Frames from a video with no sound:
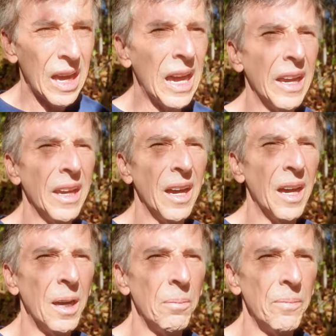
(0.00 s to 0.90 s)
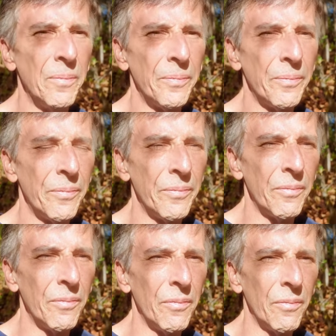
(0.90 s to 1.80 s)

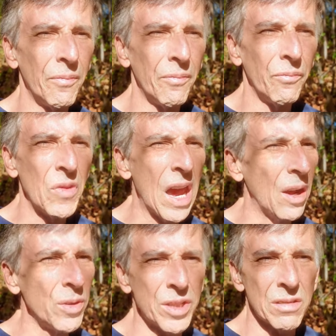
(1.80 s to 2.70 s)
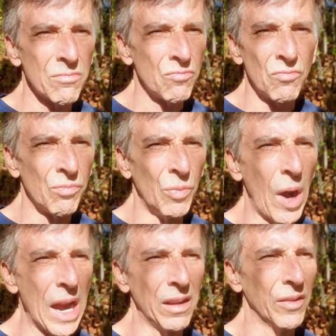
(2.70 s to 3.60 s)
it was
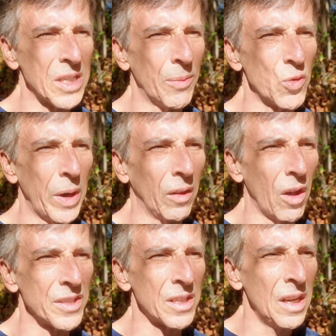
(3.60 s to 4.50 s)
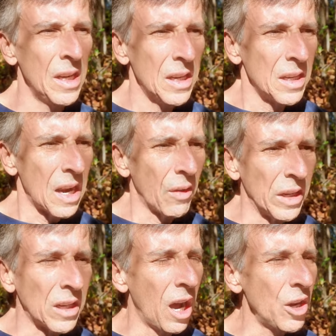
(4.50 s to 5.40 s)
miraculous how much weight I lost. Now,
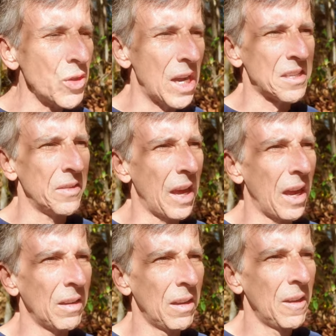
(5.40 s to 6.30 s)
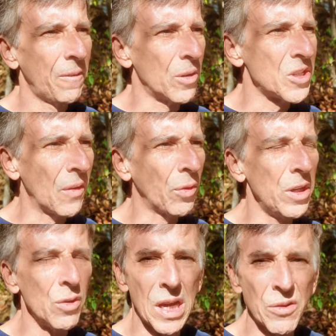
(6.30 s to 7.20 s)
in contrast to that, for several
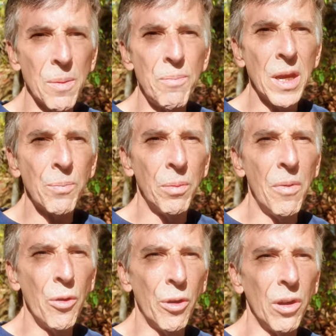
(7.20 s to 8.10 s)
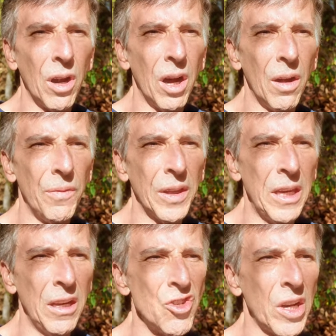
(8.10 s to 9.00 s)
years, I was a big promoter of the
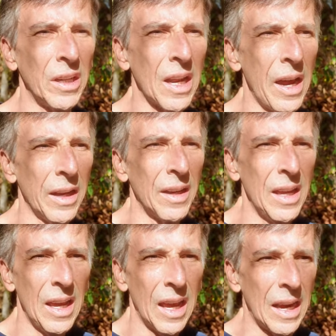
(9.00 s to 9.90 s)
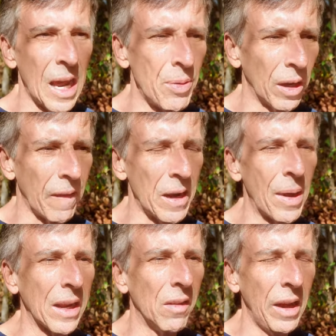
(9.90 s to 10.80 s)
ketogenic diet, and I put a lot of
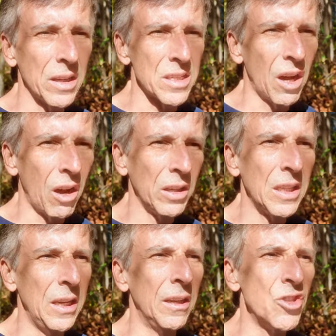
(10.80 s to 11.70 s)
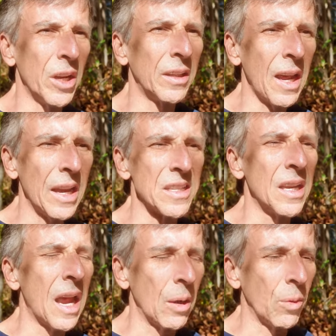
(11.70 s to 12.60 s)
my clients on ketogenic diets,
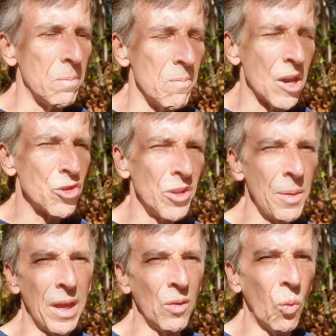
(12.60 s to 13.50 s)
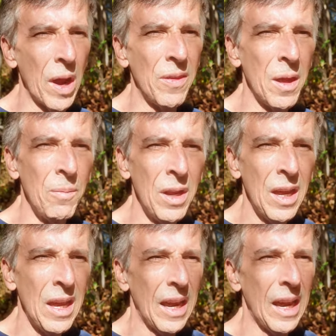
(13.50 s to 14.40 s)
and I would measure them and weigh them.
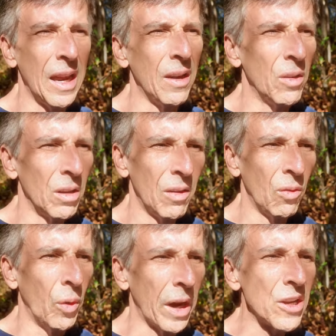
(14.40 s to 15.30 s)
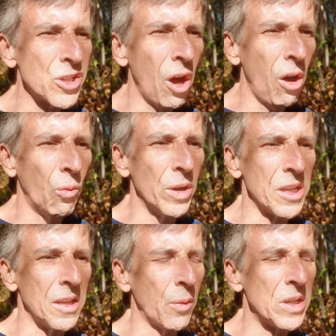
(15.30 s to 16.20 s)
And what I saw was
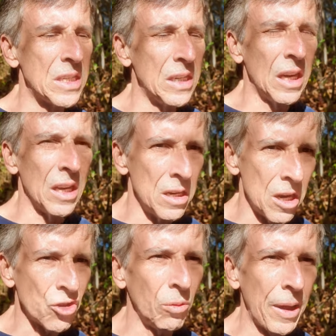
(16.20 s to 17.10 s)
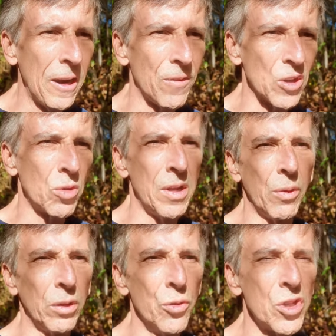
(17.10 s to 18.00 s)
that they would see initial benefits where they
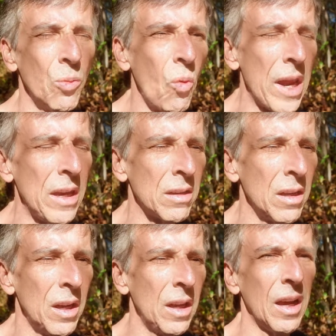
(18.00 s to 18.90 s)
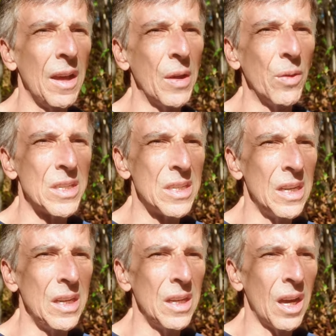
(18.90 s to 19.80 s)
would lose some weight and they would
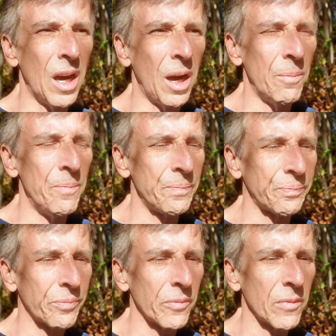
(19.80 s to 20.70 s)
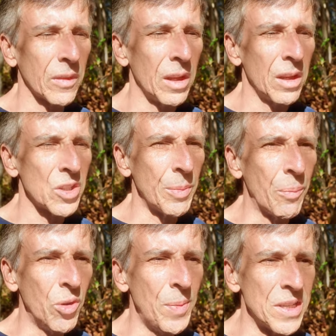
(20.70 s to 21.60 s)
see some
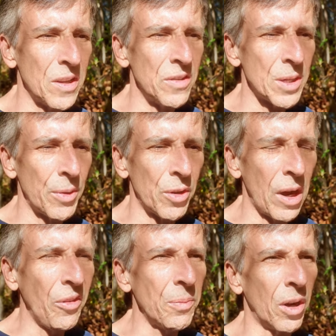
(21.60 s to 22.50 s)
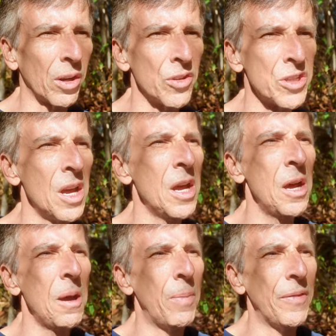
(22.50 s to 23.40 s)
improvements in some of their health markers,
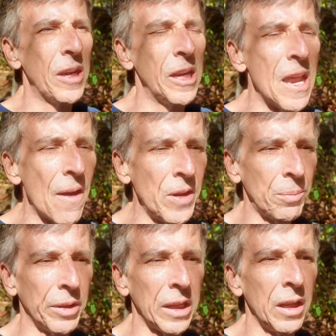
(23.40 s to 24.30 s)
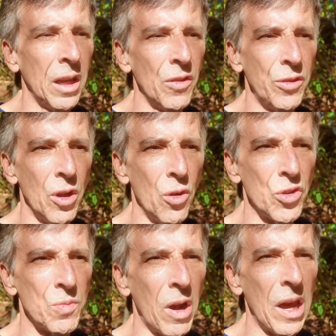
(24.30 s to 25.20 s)
but then inevitably
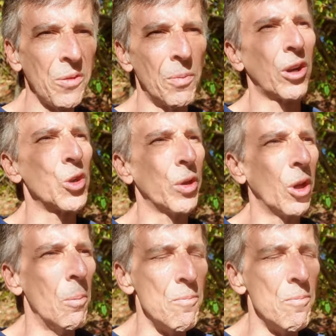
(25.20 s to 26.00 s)
those health markers would go